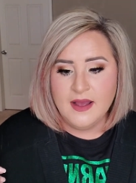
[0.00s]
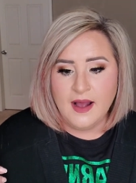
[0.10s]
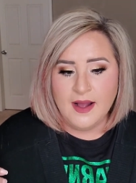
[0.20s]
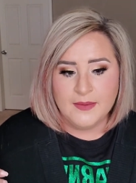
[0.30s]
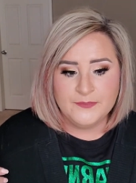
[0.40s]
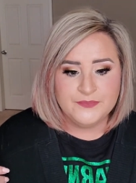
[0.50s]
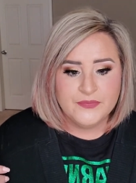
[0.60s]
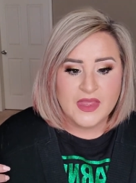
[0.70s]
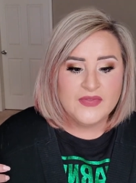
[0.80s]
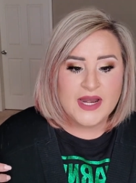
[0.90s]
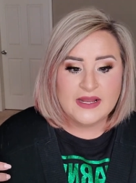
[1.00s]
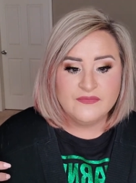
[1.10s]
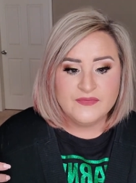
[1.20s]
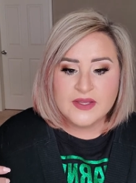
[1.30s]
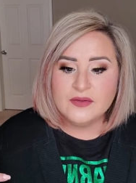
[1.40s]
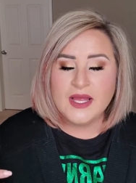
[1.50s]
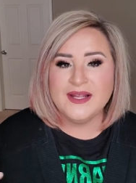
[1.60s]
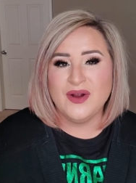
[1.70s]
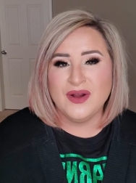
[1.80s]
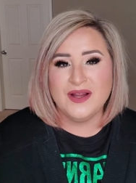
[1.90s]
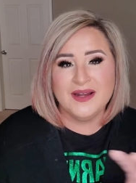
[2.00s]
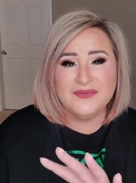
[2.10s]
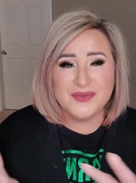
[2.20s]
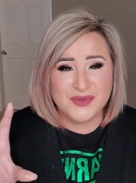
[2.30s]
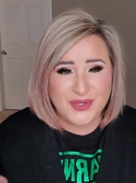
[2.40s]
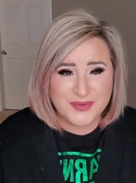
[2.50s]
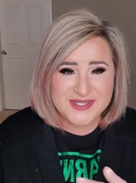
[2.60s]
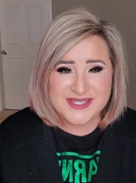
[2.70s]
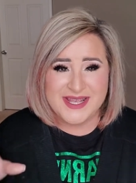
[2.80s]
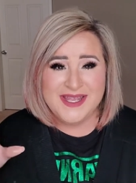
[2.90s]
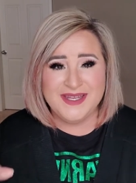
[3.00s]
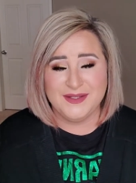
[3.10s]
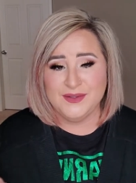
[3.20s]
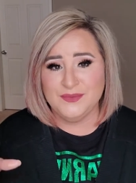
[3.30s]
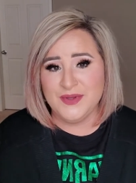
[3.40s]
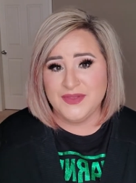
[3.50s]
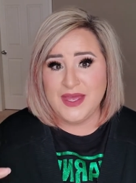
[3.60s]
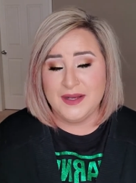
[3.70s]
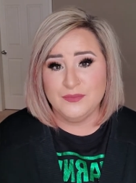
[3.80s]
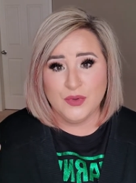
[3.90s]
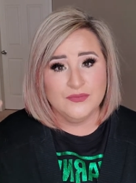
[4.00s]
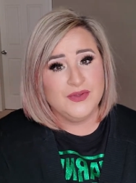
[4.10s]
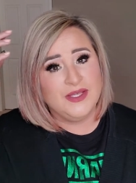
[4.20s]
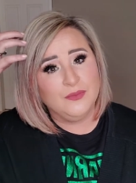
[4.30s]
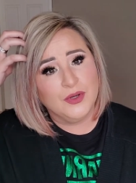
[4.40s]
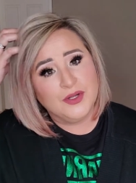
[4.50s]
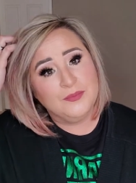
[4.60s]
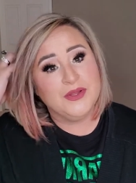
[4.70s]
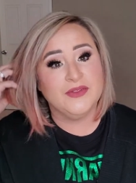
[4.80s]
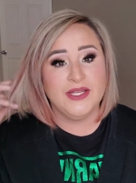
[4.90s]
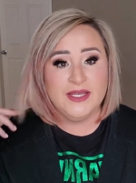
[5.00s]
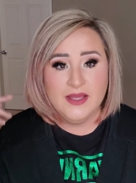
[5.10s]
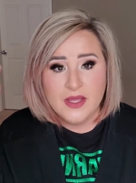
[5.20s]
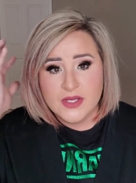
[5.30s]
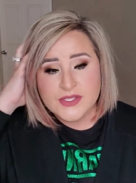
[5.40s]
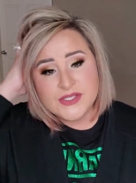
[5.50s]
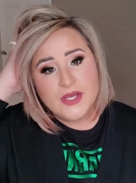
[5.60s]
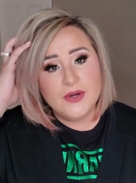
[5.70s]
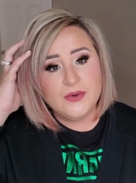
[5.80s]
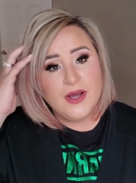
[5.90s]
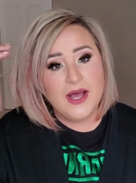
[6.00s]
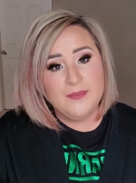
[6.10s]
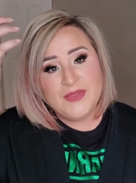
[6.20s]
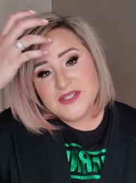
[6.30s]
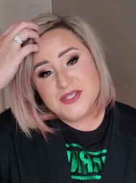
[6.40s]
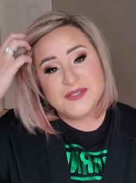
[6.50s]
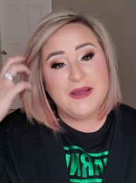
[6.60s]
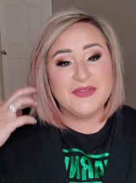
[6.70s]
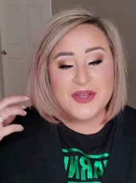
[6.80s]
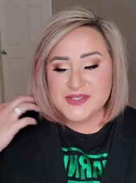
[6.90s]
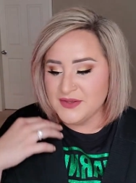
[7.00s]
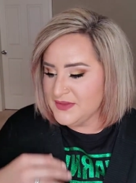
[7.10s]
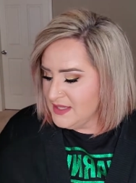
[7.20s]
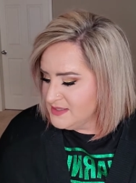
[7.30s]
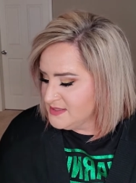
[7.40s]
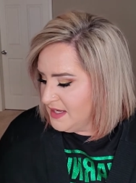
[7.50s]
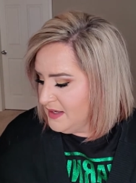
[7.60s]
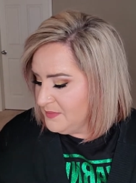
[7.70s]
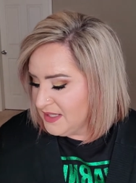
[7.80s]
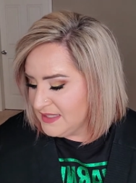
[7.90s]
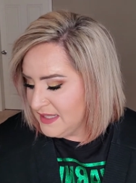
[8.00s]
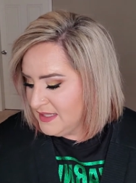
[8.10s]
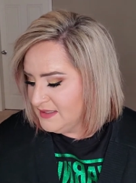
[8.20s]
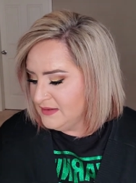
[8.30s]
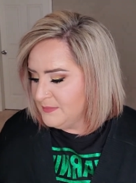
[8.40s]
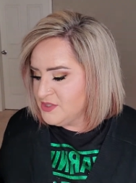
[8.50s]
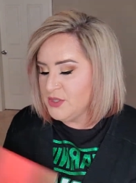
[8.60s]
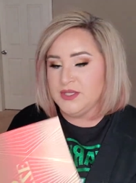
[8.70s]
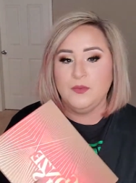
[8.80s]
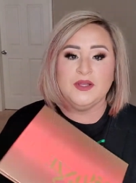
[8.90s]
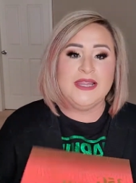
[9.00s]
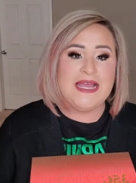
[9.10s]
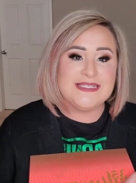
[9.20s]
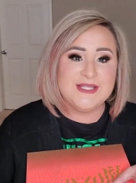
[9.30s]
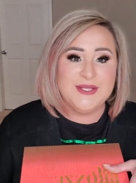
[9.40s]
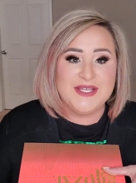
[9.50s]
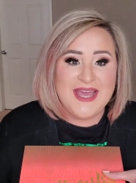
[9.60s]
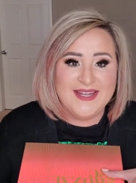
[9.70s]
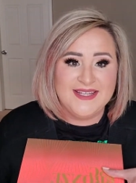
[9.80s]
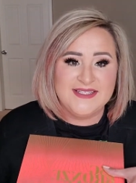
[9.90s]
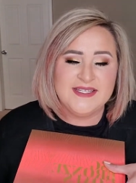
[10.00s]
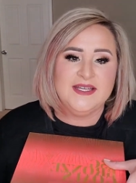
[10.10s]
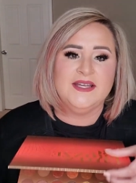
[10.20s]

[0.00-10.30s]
um, that I feel like are kind of close in with that Morphe workability. So um, that's just my thoughts on this. Um, again, let me show you one last look at it